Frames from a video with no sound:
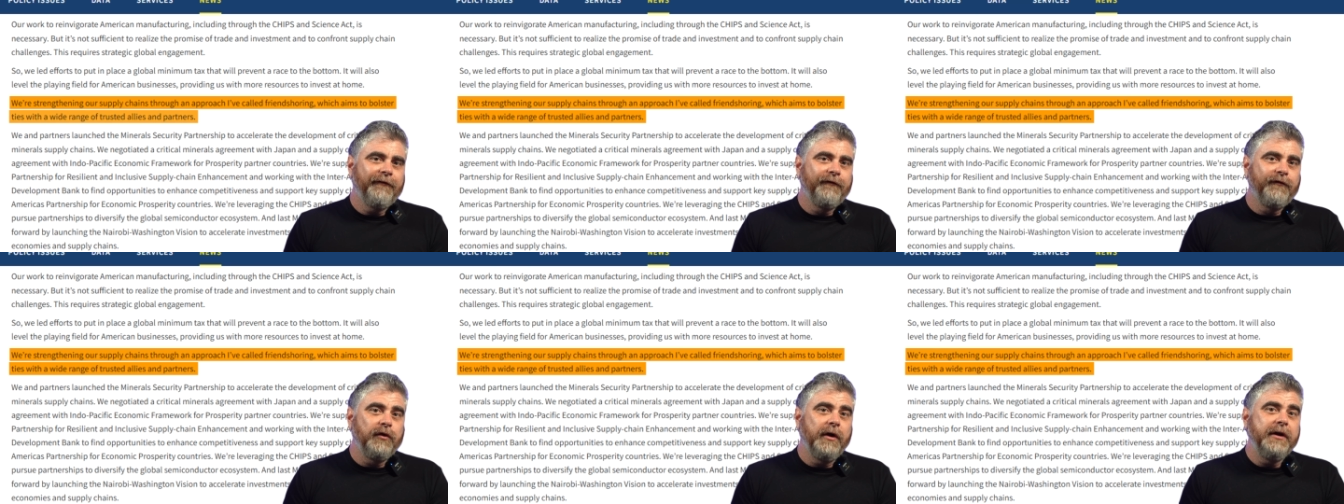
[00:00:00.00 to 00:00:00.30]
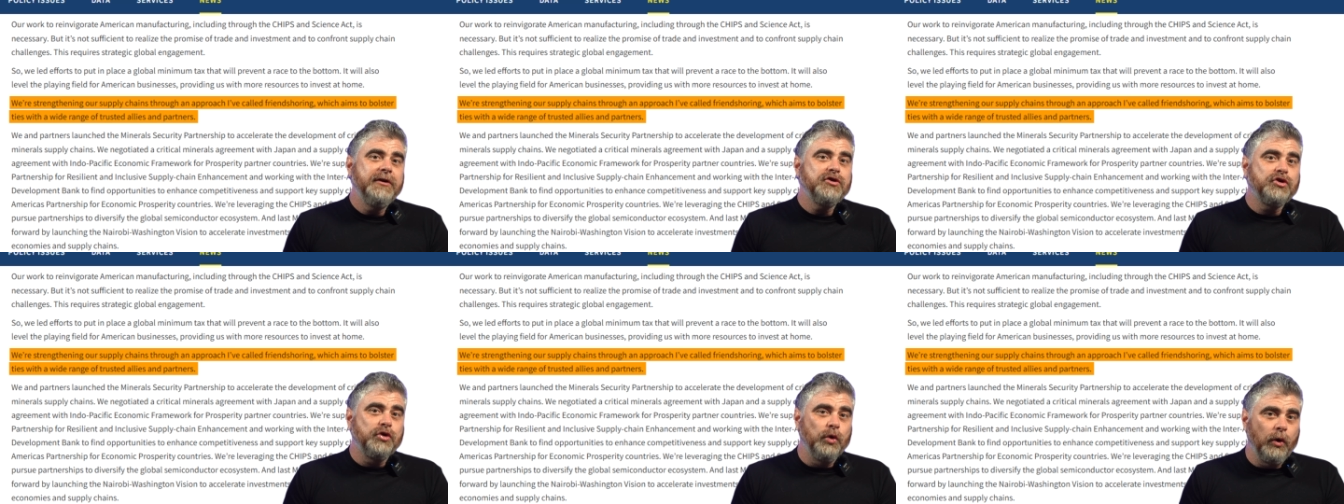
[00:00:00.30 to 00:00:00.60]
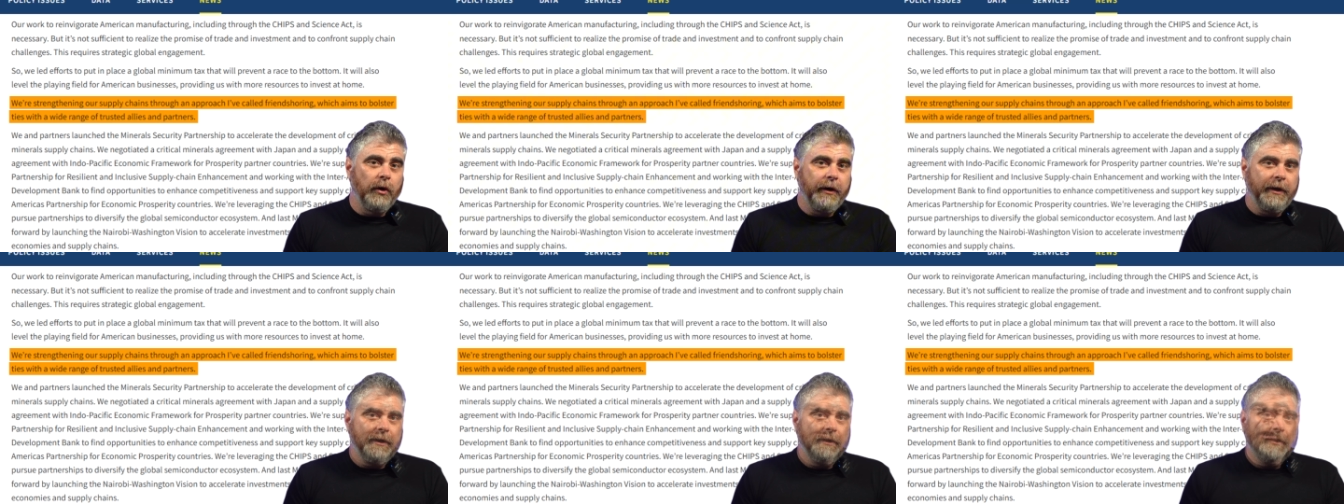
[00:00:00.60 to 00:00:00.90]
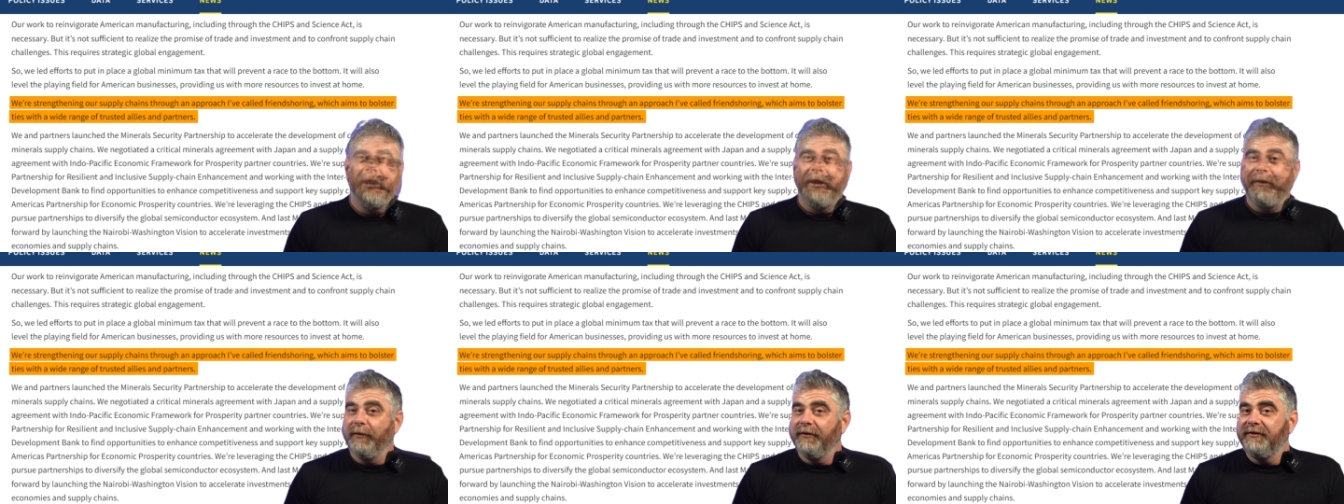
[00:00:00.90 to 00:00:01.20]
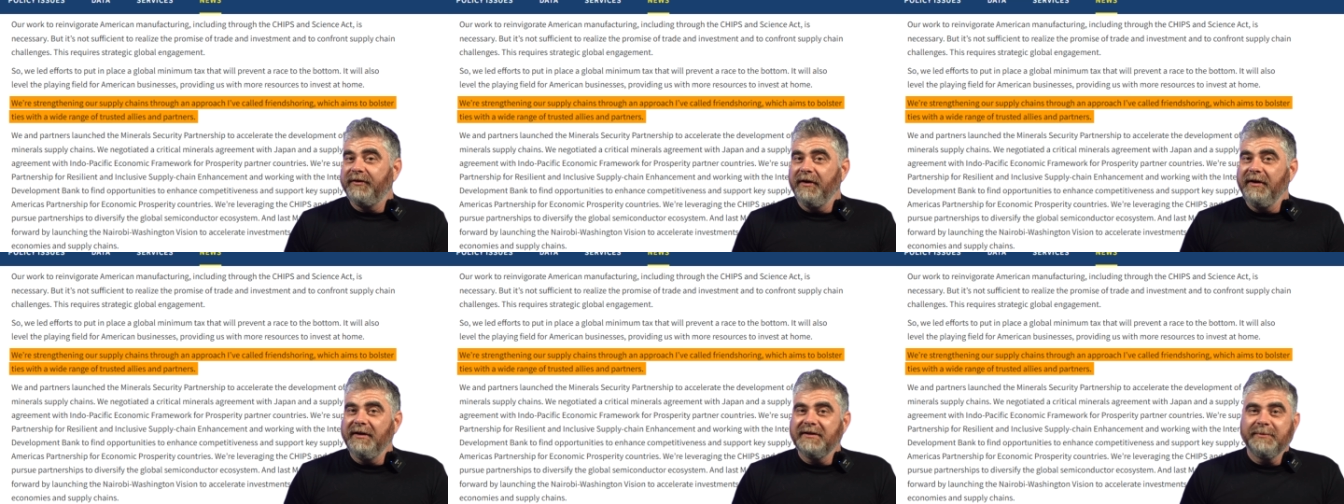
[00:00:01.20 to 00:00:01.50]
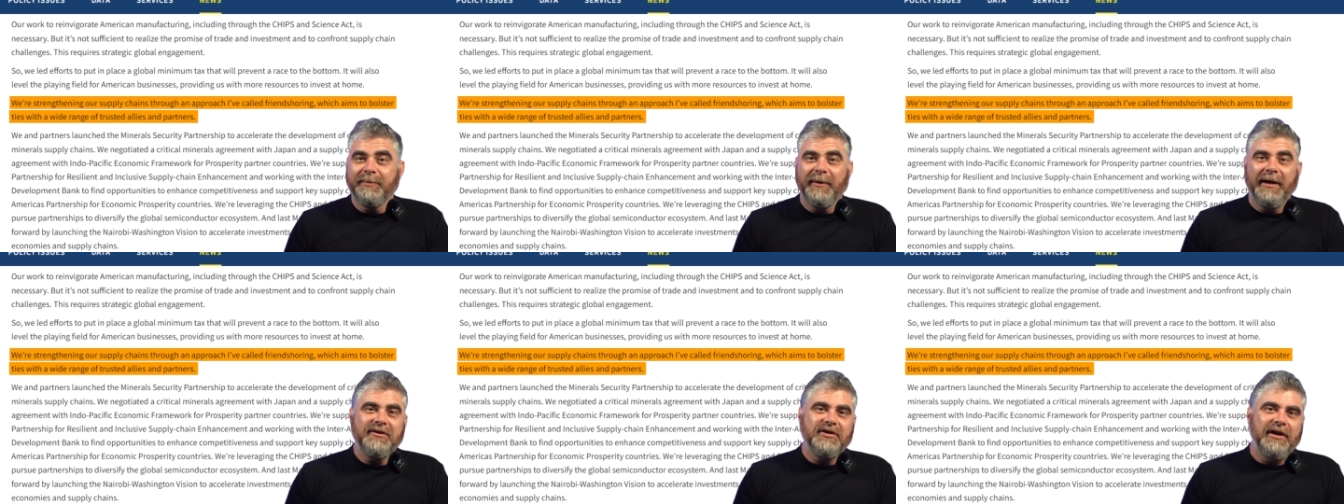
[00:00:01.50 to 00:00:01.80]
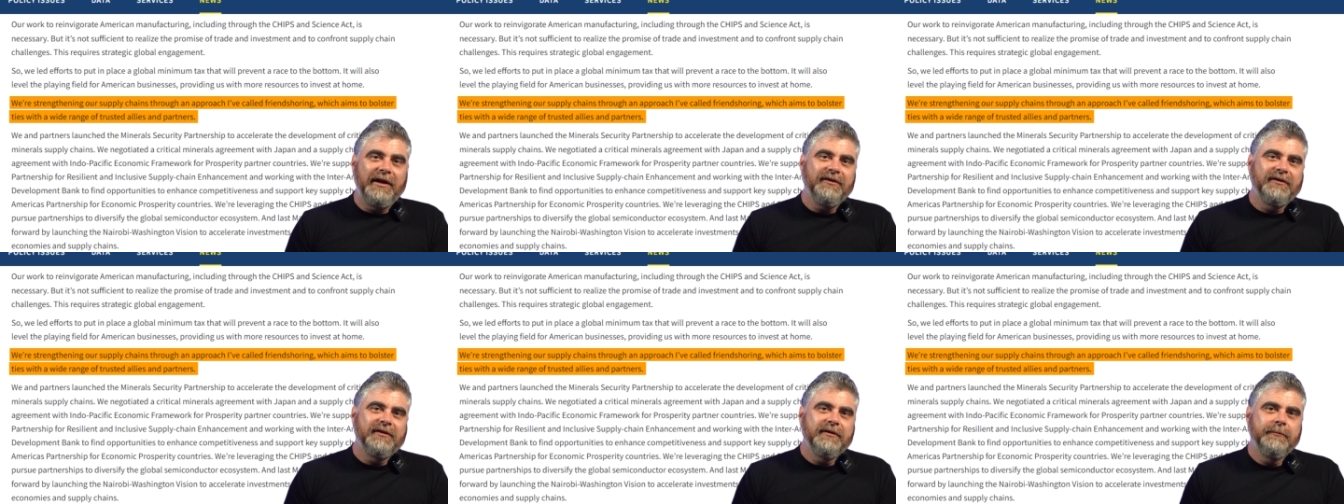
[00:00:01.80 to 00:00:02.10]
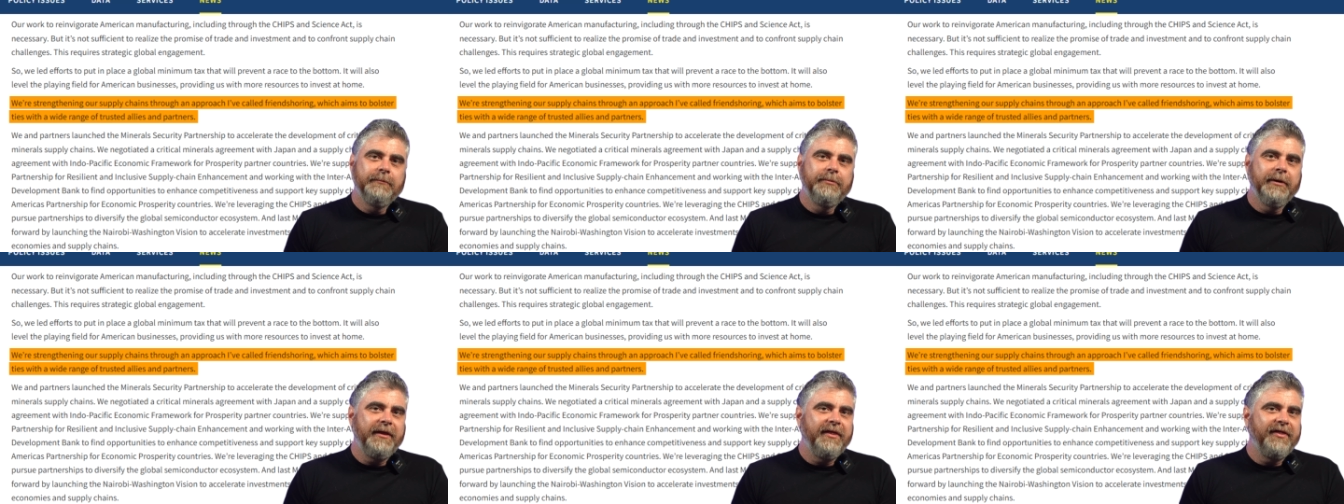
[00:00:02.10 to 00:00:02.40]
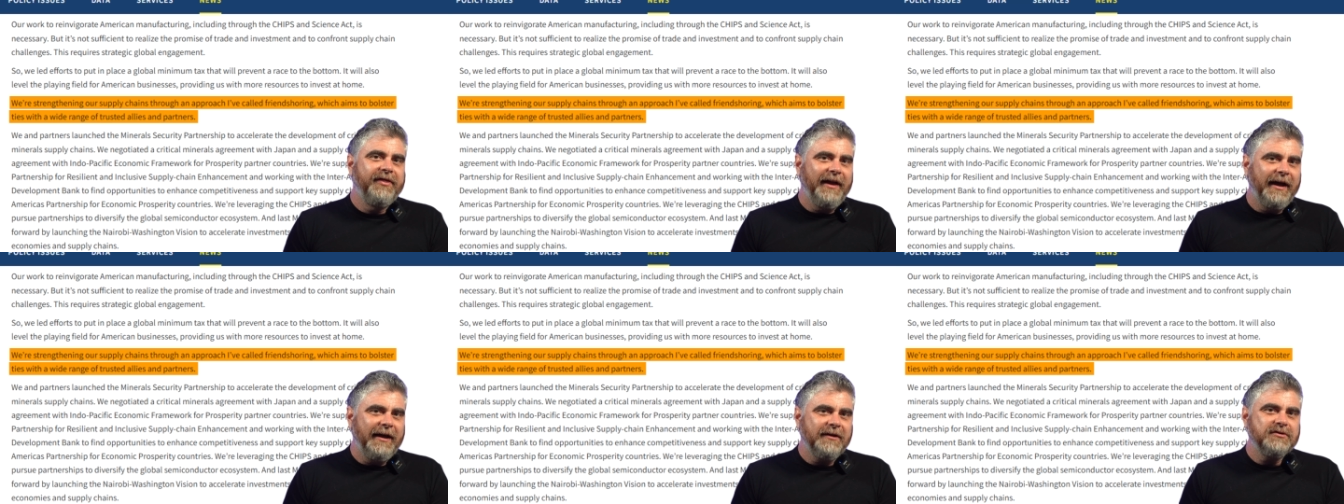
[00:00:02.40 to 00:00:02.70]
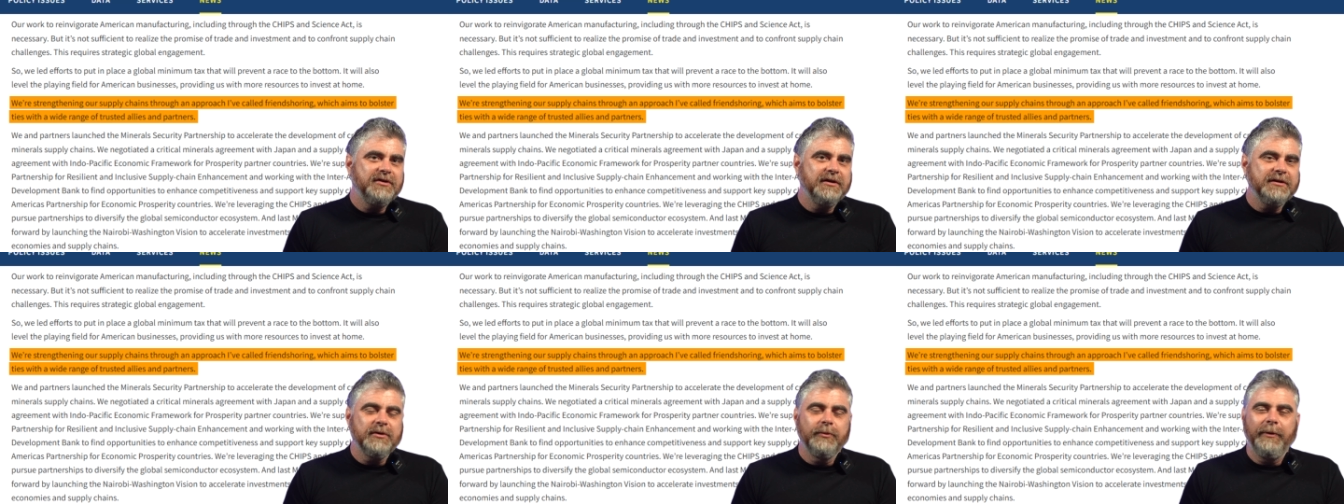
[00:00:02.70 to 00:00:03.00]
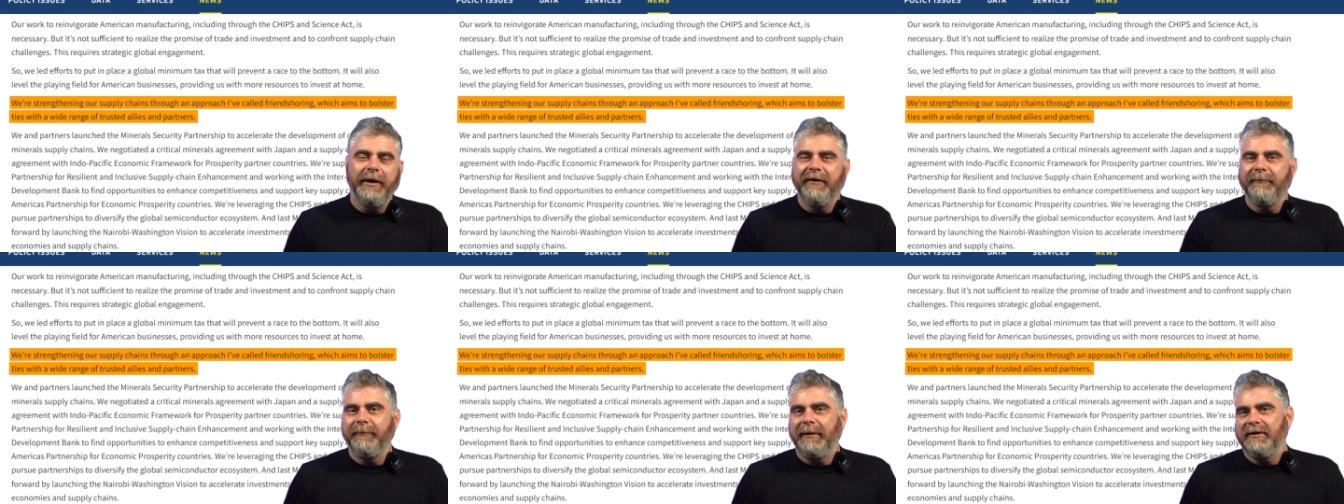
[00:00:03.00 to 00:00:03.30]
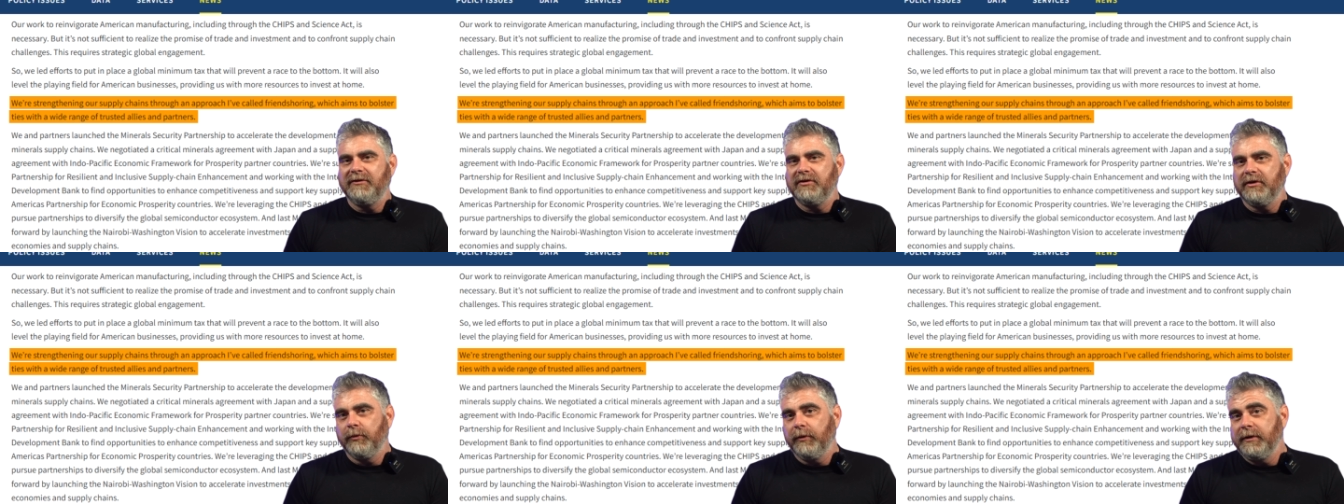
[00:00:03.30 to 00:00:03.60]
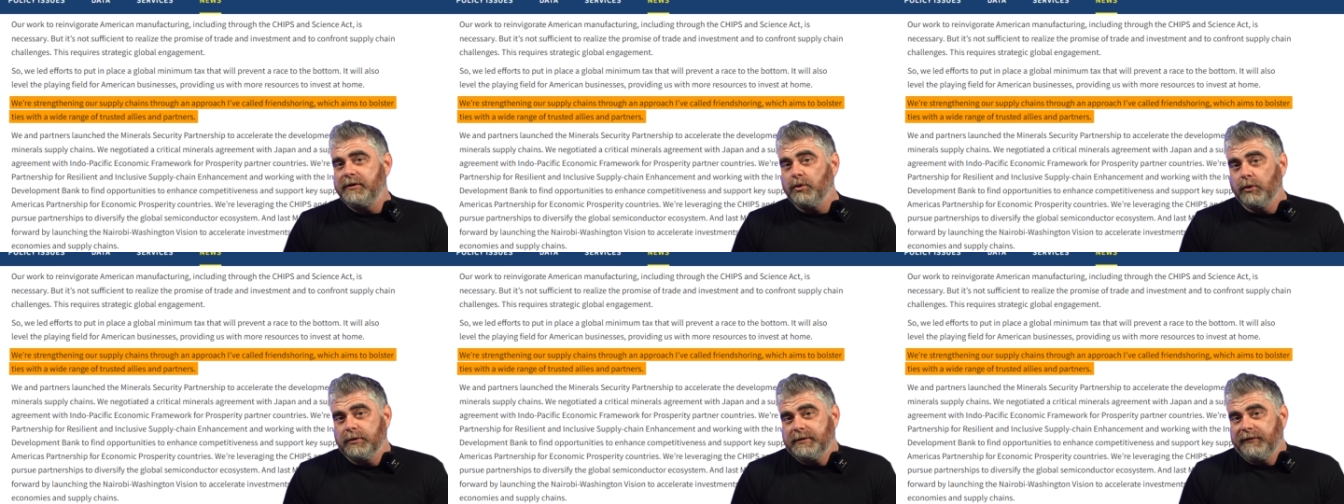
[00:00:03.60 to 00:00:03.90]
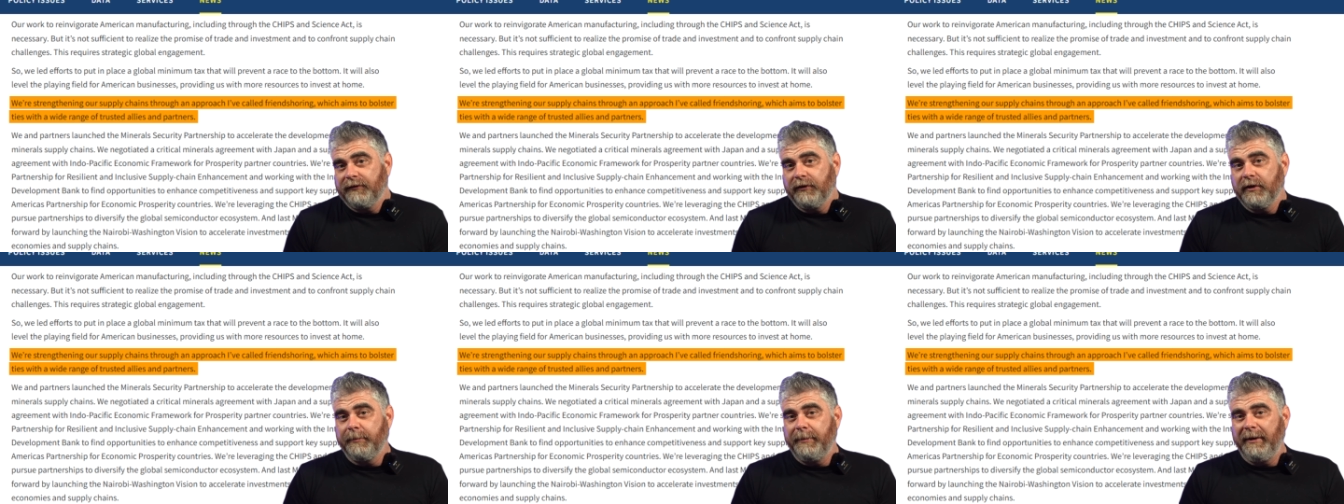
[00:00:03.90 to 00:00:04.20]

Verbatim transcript: friendshoring and resilient supply chains. But that's just a way of managing resources for their